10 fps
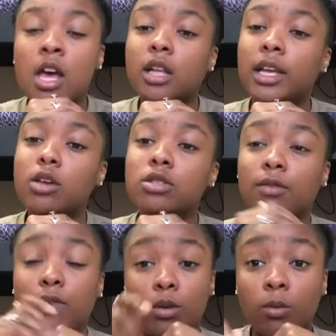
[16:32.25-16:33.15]
They used it
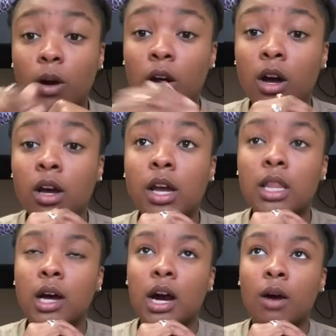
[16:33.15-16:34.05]
for the rug in
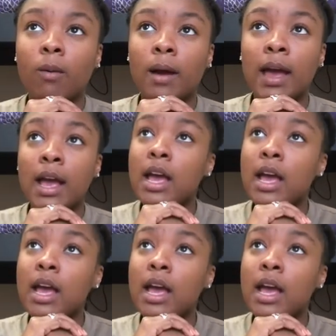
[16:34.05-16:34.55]
the hallway.